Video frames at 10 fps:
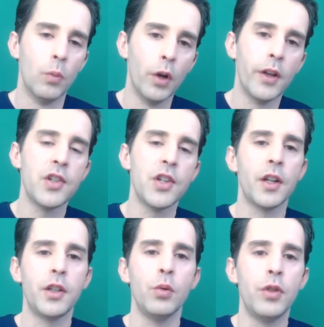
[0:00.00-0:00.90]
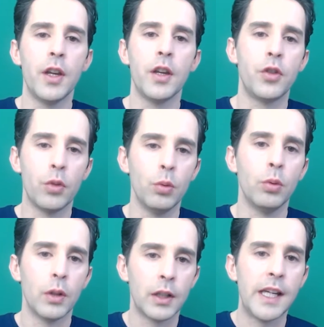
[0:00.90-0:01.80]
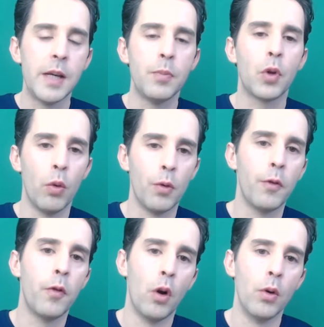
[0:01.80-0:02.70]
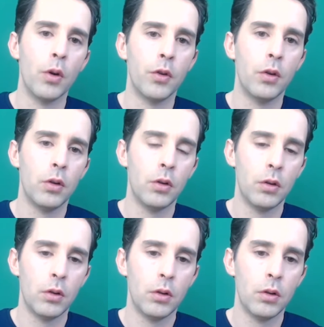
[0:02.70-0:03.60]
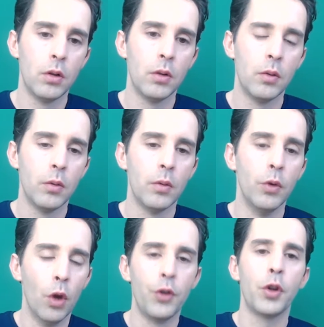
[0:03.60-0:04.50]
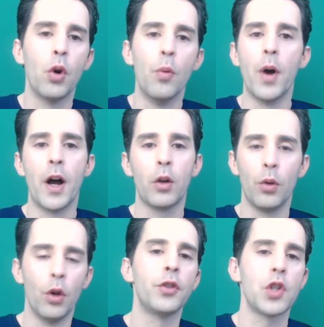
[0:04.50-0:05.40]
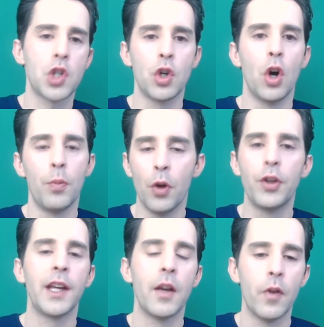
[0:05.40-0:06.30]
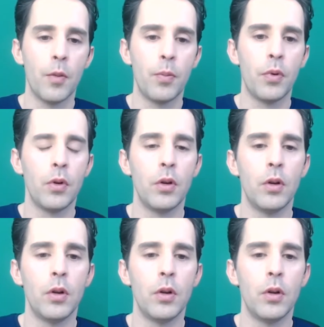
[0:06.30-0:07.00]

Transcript: What is it that you did to keep going forward? not to go back or not to stop, not to give up?